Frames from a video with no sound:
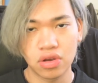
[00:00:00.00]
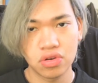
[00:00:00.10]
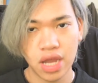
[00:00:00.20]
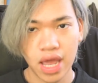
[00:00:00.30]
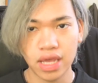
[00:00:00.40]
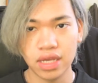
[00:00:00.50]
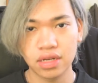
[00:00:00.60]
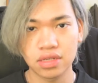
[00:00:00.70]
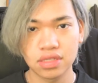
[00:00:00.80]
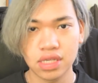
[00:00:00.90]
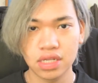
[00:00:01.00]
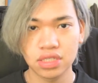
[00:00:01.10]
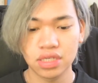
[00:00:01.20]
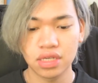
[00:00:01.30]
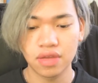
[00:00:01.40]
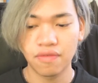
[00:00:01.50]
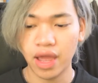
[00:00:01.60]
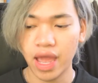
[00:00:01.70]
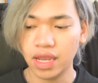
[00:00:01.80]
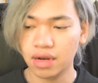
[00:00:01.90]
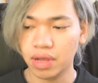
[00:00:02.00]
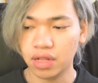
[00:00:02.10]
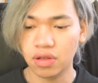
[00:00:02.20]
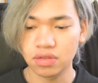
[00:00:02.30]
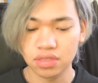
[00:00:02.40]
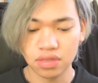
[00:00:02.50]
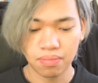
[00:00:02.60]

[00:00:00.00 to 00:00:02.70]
I couldn't hang it because it's actually, if I hang it in my closet,